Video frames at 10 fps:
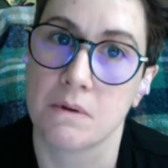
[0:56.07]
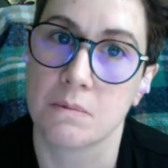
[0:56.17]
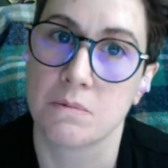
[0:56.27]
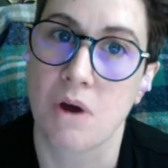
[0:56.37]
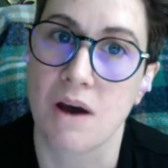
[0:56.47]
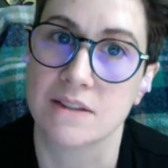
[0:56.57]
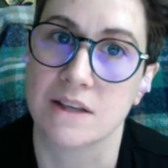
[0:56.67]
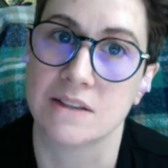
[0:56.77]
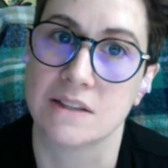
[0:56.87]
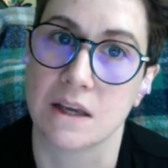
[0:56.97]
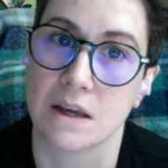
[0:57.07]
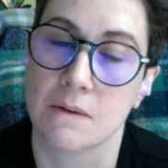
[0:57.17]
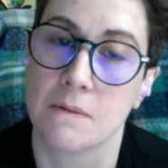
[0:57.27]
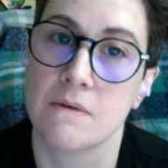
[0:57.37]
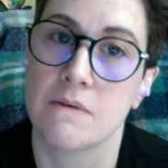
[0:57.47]
processing
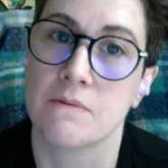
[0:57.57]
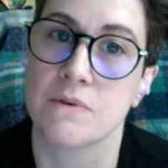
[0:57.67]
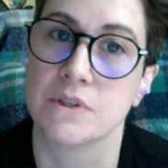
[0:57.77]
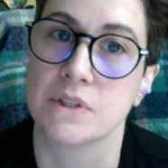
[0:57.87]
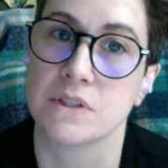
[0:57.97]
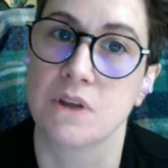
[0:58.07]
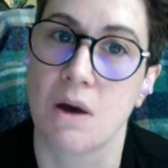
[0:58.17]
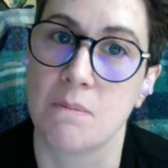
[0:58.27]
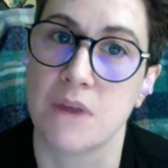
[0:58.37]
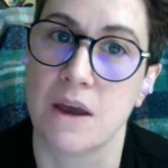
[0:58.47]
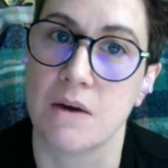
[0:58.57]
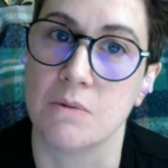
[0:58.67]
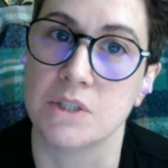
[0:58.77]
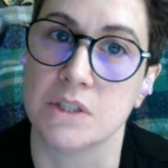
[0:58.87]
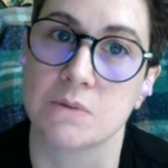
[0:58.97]
versus top down,
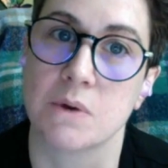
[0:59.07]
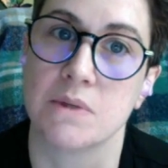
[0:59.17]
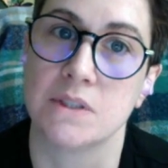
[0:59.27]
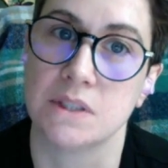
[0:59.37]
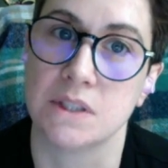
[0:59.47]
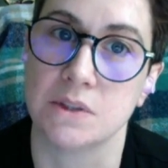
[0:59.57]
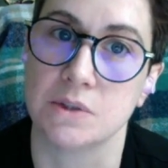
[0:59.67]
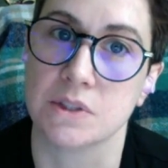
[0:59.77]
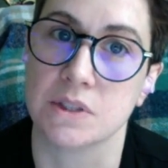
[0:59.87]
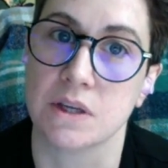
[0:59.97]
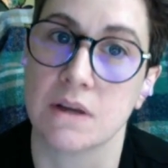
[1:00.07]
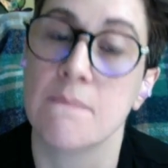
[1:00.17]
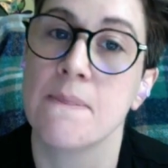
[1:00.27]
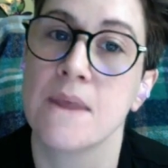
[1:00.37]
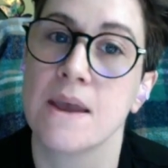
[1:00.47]
which is what we see usually
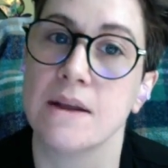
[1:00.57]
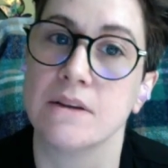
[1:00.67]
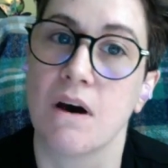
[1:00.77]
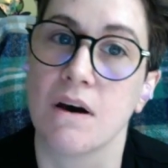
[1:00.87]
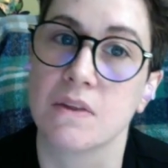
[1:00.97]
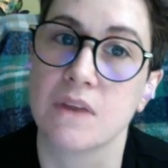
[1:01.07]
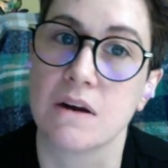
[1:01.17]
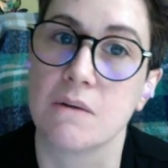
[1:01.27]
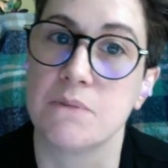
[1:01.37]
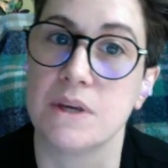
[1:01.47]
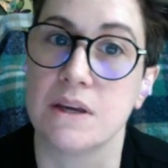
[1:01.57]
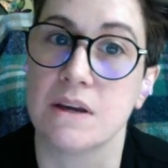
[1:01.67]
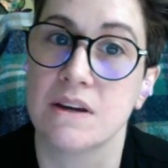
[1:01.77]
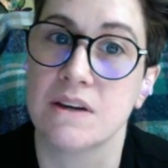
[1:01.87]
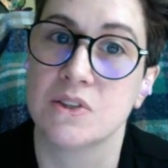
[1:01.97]
in talk therapy.
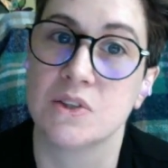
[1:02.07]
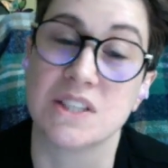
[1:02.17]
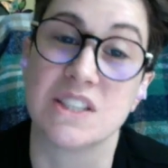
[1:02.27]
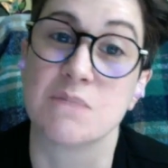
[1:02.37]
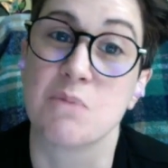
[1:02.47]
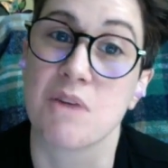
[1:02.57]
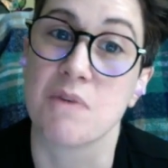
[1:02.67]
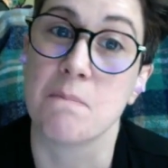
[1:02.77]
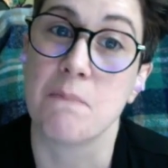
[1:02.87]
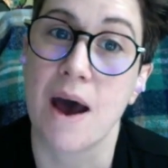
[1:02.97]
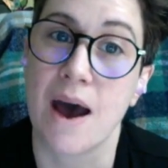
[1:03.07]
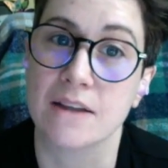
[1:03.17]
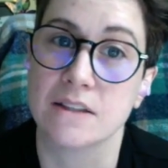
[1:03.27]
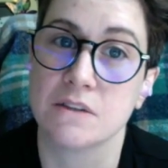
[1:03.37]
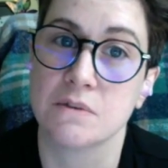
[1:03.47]
So this is more of a passive